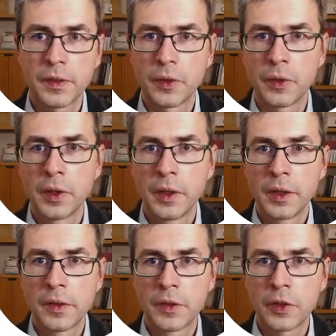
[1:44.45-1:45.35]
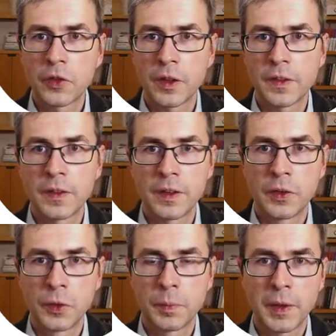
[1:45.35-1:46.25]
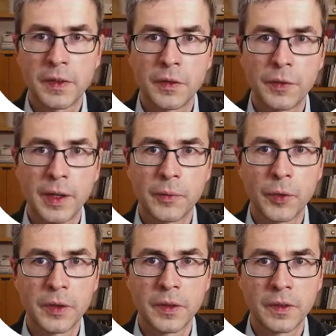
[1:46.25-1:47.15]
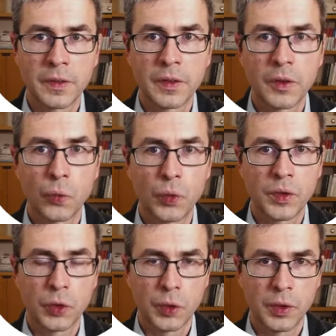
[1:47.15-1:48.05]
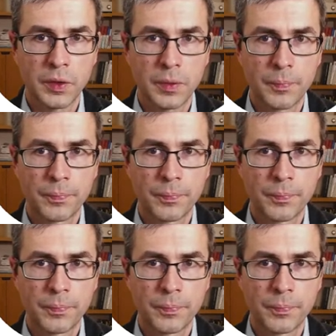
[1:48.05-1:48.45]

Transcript: So it's not just that you specify what is returned